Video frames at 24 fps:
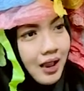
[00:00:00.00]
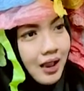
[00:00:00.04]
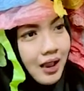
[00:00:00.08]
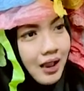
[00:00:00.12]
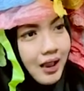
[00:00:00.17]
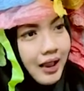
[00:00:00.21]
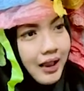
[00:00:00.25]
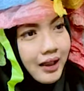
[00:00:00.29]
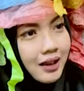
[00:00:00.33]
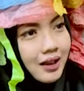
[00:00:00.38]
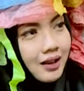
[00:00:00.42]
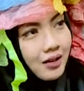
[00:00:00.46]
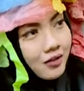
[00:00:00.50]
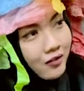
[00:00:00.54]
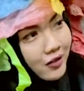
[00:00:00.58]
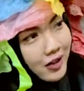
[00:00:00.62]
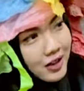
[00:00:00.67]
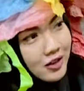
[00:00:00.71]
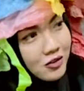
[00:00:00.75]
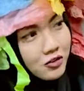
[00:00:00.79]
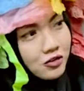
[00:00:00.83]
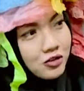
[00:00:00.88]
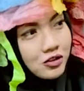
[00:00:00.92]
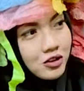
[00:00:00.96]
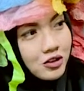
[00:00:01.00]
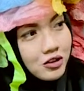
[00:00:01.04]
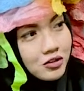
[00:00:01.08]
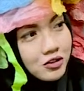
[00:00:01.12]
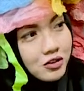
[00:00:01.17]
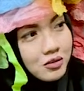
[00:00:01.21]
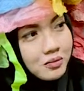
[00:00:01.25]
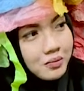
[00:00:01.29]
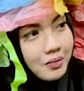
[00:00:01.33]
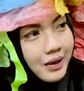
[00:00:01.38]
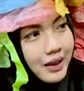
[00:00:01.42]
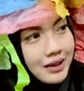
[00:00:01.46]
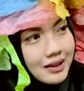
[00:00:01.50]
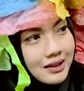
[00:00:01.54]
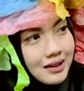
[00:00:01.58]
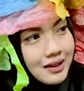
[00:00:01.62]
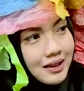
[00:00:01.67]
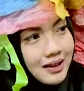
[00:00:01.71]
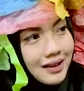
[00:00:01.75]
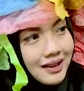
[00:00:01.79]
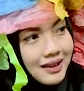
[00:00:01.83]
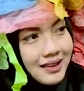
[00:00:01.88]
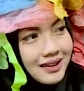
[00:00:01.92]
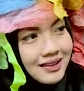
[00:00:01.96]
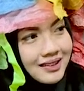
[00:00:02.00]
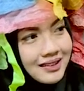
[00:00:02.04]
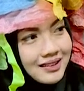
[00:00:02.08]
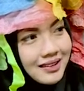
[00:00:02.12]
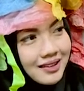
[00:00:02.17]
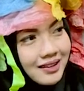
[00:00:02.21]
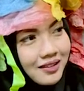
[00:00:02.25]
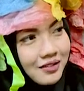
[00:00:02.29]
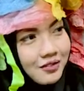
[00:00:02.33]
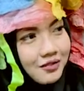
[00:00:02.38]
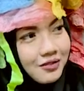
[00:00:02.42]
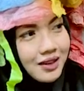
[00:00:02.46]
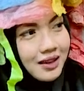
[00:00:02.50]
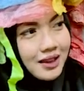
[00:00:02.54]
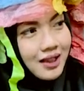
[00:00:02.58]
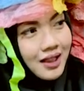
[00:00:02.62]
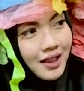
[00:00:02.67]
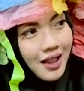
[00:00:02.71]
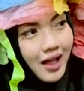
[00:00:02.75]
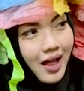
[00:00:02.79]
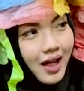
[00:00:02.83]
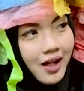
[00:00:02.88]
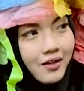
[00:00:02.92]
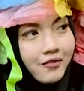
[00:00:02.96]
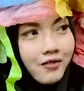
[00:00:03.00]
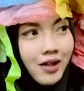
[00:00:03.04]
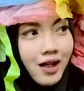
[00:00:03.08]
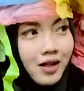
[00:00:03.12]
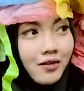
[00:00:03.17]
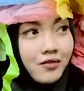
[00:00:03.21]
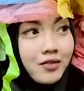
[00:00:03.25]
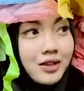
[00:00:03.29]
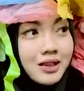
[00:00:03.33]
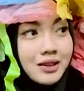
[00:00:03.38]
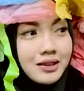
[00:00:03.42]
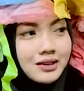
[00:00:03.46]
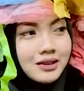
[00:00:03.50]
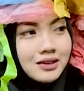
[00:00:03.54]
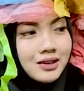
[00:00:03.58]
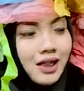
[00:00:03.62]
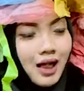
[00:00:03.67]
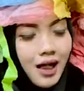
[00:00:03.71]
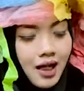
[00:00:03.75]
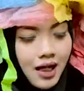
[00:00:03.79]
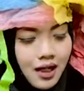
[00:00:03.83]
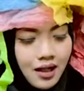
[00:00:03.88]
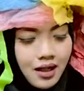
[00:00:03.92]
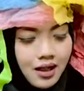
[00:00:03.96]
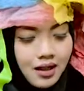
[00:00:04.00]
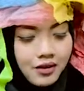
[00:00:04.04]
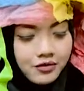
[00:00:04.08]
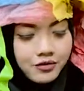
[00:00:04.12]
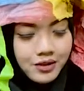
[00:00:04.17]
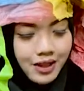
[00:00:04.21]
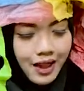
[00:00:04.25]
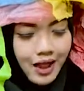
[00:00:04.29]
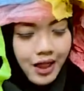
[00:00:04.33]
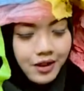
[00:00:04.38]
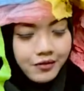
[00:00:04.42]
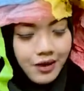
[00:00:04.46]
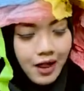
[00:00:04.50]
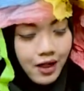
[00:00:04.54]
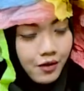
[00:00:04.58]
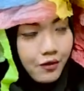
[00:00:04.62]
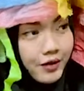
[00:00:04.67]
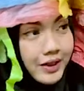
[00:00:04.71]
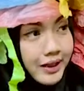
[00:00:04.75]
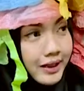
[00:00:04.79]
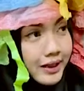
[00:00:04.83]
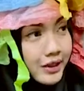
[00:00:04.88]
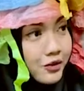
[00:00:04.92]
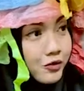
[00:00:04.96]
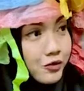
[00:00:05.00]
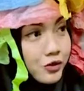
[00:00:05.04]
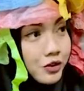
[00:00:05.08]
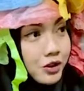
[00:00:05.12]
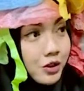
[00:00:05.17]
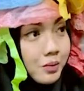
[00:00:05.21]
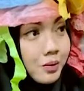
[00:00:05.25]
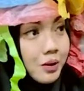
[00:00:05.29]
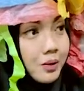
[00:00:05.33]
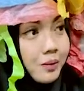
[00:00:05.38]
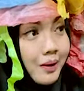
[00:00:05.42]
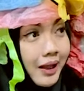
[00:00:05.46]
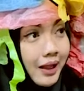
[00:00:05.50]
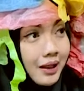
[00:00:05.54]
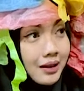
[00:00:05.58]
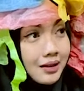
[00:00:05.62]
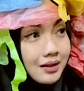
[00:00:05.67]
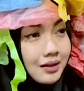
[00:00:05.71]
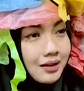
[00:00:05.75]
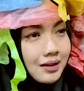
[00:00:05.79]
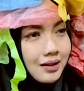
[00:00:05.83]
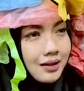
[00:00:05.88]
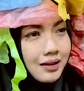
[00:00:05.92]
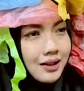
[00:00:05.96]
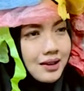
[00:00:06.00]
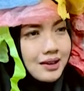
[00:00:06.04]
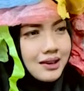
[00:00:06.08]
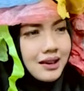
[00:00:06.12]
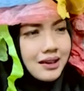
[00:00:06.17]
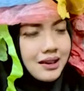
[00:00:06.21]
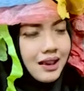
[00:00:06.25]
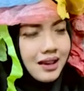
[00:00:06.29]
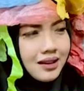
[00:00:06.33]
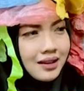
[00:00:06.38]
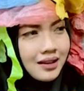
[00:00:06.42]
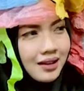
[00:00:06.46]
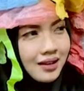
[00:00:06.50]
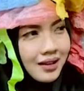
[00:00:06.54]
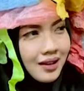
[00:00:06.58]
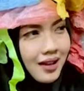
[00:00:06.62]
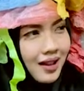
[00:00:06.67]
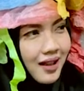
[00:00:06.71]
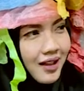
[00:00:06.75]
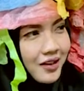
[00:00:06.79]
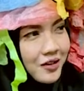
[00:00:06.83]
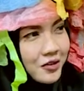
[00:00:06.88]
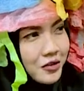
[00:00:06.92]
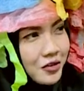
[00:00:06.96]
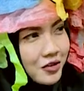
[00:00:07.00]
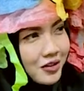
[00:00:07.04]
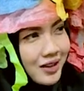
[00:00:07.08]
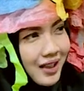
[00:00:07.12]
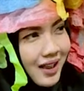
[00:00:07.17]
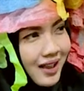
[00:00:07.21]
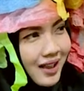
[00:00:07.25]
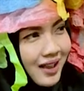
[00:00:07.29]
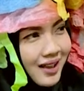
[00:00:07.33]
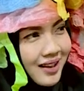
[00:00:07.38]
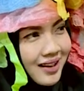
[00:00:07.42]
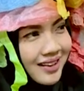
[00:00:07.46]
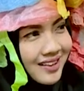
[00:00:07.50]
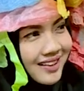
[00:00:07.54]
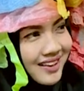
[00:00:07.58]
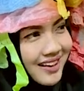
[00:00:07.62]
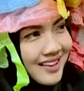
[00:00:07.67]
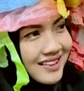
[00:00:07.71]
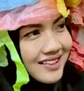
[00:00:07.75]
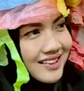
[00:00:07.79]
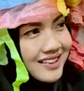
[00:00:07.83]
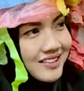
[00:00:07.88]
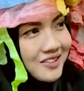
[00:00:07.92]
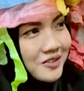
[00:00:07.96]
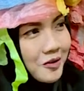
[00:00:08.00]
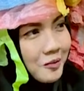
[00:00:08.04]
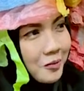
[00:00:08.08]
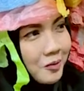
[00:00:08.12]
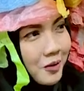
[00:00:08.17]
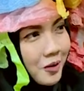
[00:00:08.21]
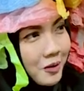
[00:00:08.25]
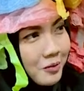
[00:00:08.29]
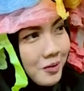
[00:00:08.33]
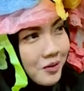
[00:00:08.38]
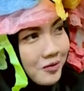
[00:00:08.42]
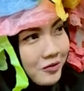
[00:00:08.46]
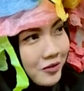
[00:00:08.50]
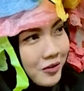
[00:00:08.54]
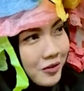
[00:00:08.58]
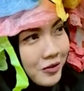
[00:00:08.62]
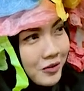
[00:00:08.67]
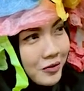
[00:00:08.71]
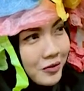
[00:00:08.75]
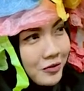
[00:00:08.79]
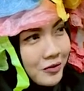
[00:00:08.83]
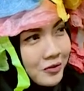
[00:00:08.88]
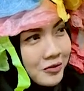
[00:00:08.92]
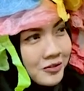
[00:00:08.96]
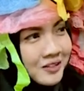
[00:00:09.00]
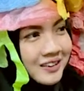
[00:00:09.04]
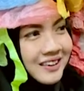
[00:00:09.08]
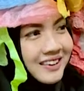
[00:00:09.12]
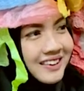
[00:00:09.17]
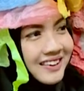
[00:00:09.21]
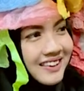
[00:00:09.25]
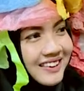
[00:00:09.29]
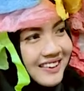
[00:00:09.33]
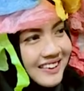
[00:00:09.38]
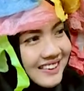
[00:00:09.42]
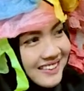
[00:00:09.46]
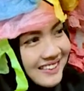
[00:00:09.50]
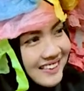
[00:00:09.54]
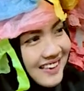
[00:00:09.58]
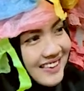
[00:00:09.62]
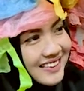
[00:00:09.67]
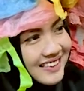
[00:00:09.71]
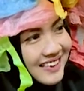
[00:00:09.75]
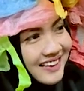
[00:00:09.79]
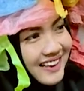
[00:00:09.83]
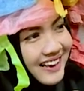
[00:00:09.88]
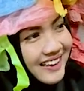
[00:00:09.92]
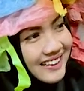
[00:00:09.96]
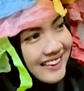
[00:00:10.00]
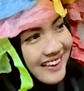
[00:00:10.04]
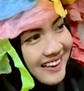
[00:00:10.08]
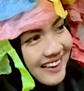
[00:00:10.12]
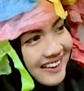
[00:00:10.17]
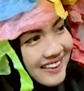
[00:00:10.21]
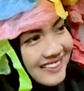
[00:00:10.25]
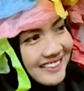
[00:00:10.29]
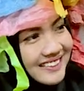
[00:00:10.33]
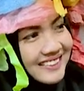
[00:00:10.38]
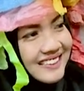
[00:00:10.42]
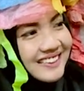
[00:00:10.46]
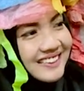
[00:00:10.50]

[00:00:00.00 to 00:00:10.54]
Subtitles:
like, we're not using plastic. We have our reusable bag. They said that, are you okay? Is it no problem for you? They said like that.